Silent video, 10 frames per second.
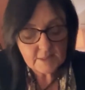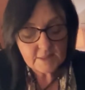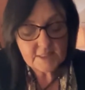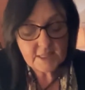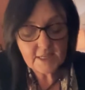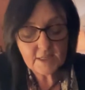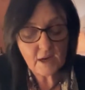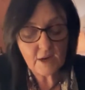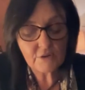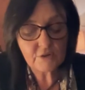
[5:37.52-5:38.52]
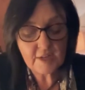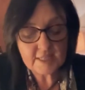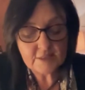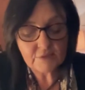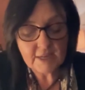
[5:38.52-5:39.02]
The day
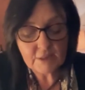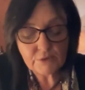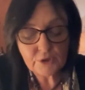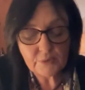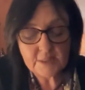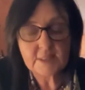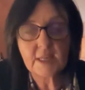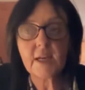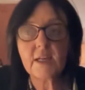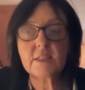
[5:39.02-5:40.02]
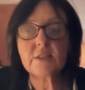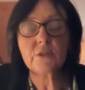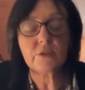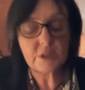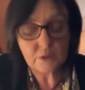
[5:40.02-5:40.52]
congregates around you in silence
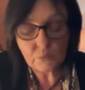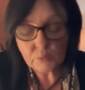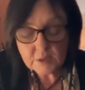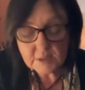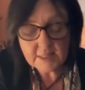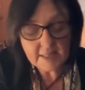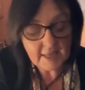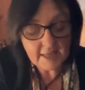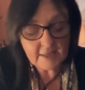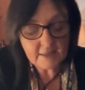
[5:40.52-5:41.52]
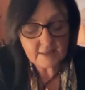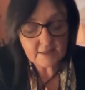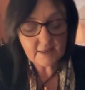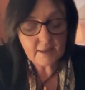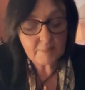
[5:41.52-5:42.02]
until once again,
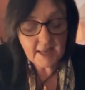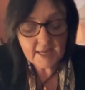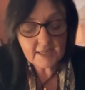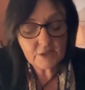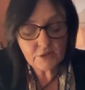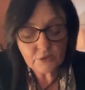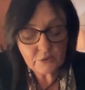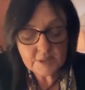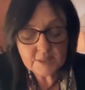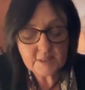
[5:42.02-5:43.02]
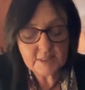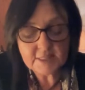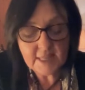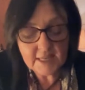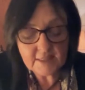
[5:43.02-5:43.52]
black noise
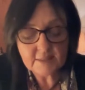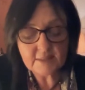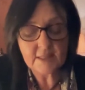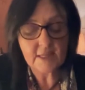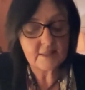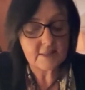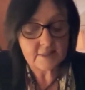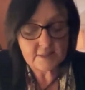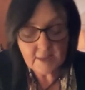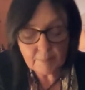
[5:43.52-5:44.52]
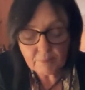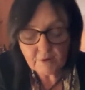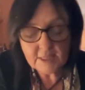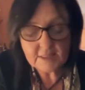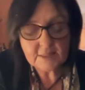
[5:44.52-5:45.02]
descends, then
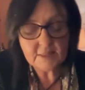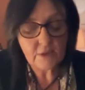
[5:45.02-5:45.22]
separates,